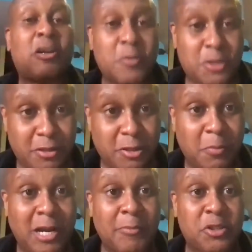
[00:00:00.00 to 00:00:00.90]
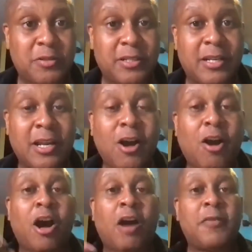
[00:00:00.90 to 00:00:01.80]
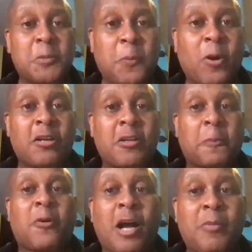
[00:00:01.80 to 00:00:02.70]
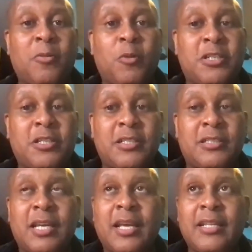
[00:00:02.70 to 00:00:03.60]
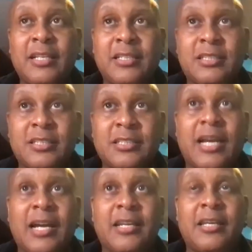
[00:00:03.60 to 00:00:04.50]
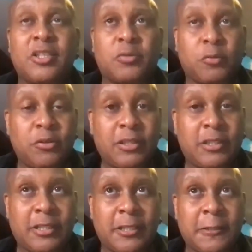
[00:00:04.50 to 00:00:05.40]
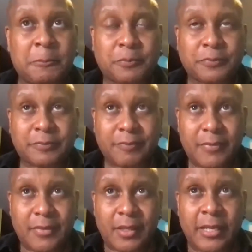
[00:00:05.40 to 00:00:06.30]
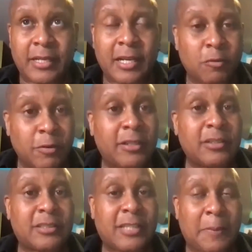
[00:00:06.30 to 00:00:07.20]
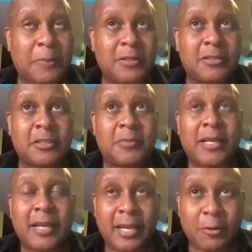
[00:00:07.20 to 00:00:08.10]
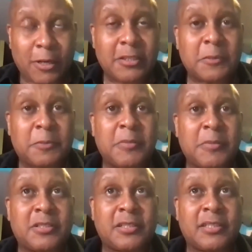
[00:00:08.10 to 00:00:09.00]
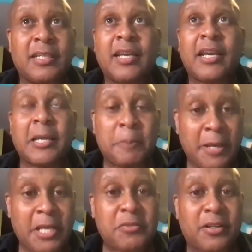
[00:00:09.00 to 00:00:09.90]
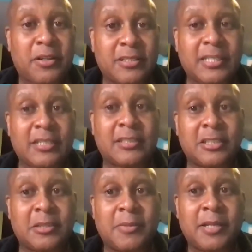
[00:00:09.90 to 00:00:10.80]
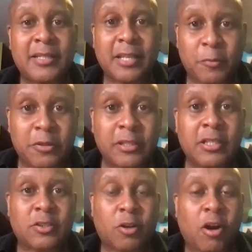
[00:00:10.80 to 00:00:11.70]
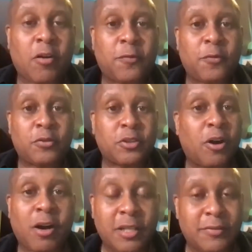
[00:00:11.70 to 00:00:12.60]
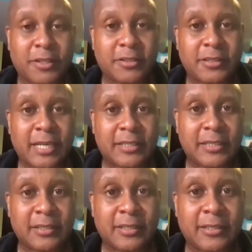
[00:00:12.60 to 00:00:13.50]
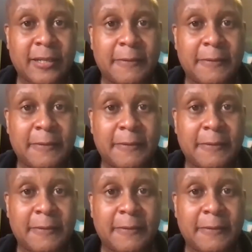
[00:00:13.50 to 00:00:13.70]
was treated, Obama was treated, all of it is part of the problem, which is this society is rooted in a kind of reckless capitalism and white supremacy and patriarchy, sexism, that really is harmful to all of us at the end of the day.